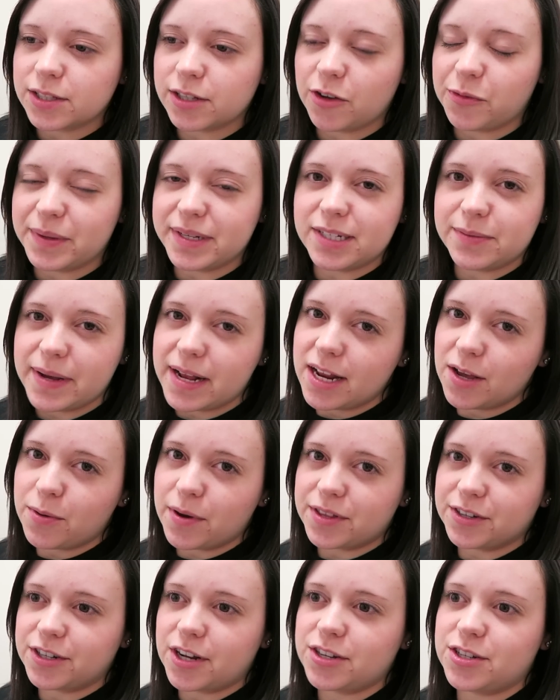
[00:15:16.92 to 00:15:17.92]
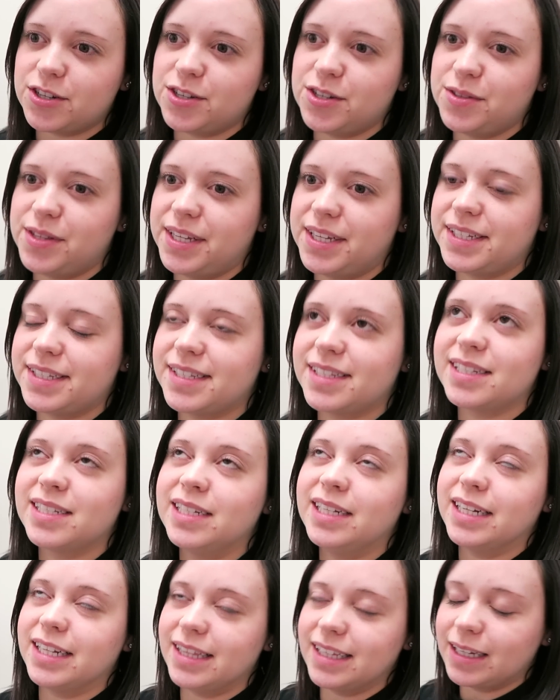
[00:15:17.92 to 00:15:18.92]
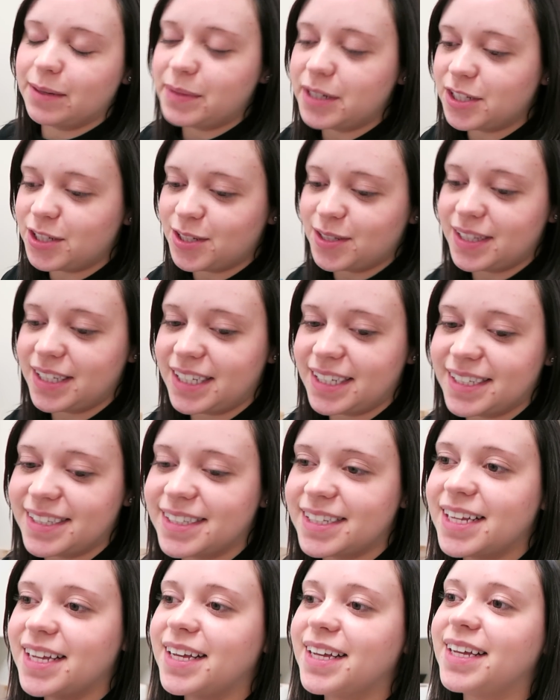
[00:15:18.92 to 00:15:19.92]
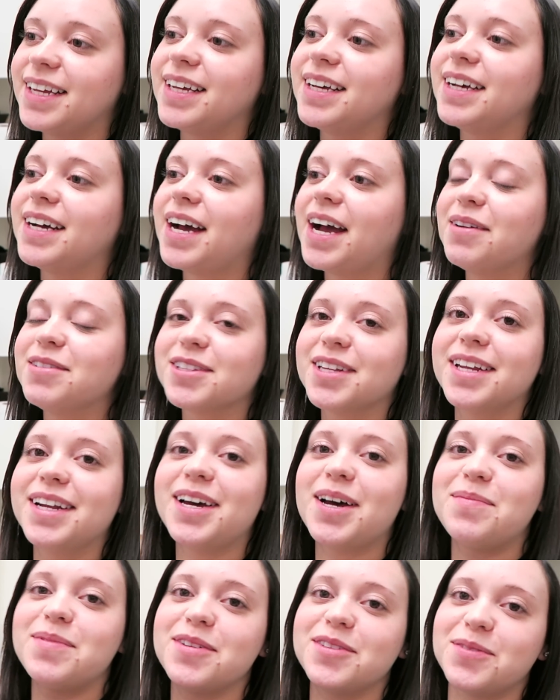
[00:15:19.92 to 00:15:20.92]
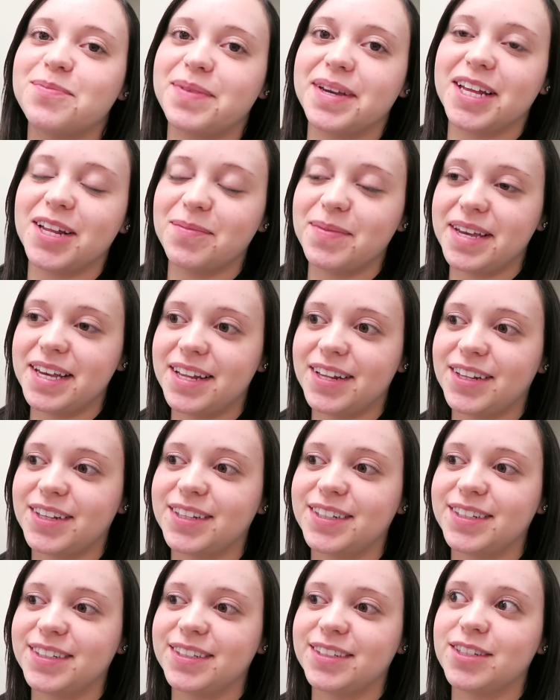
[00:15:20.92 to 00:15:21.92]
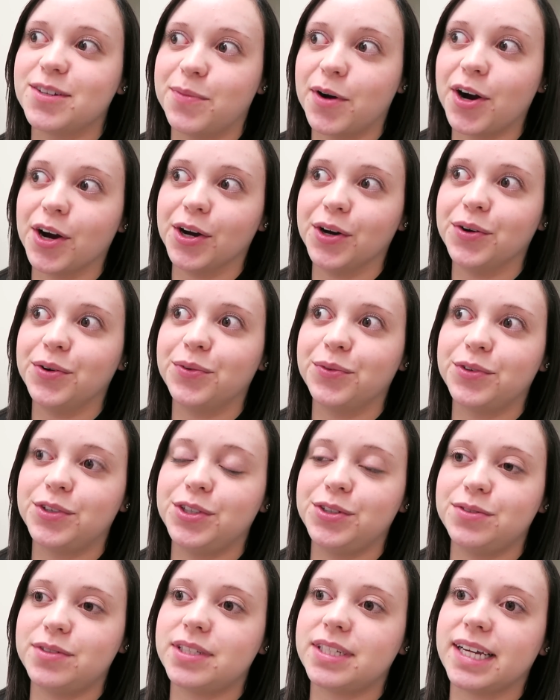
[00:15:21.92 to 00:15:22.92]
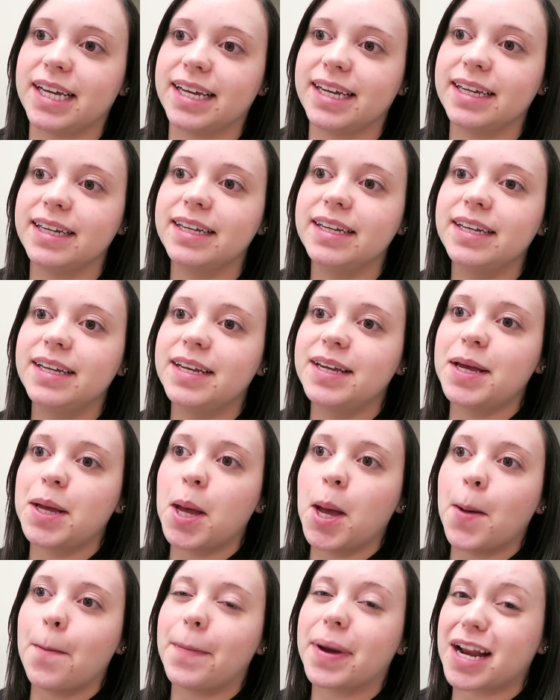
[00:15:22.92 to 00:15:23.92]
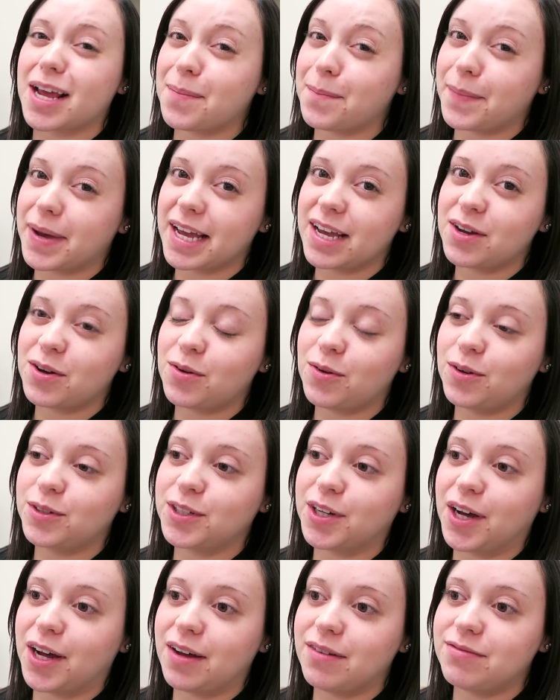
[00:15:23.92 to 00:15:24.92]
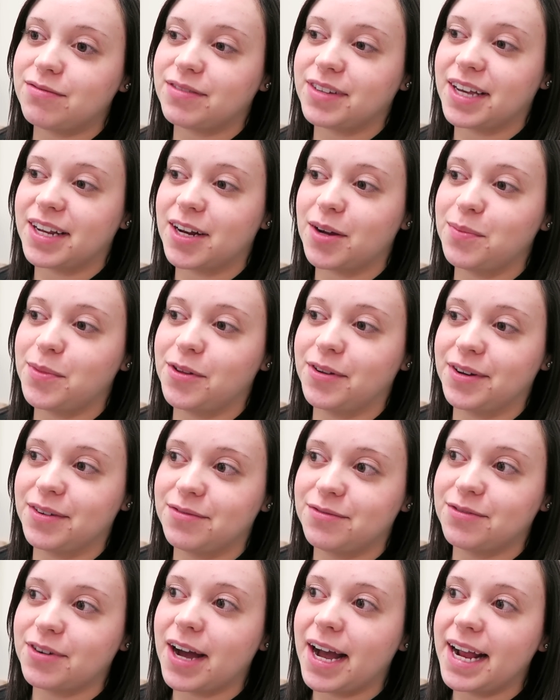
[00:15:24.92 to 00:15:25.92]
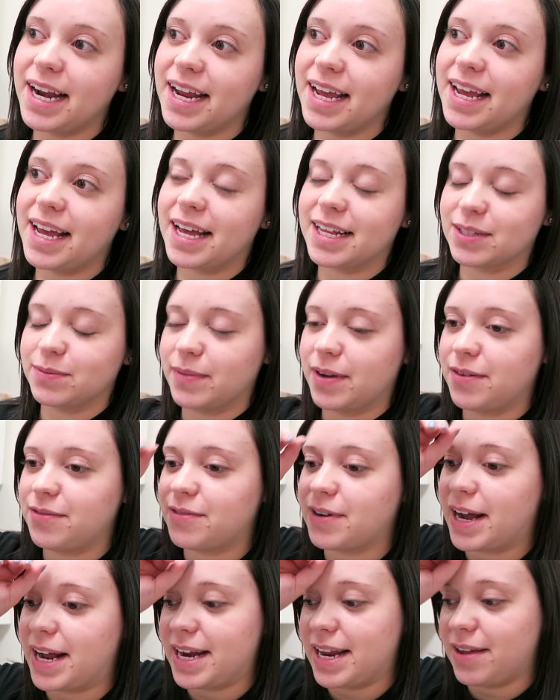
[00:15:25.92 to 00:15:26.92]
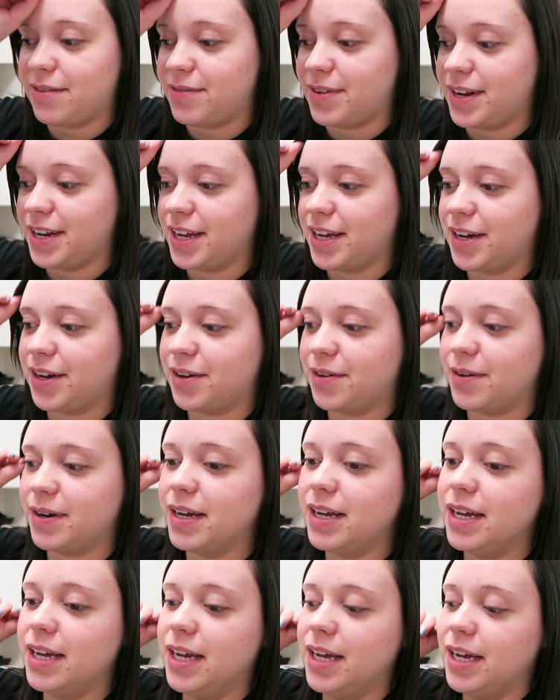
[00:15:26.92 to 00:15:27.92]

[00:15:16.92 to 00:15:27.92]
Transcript: So I've been debating whether or not to do this, and I think I'm gonna do this. I was gonna upload the bail mail tomorrow, Tuesday, but I might hold off and upload it Friday as my Friday video,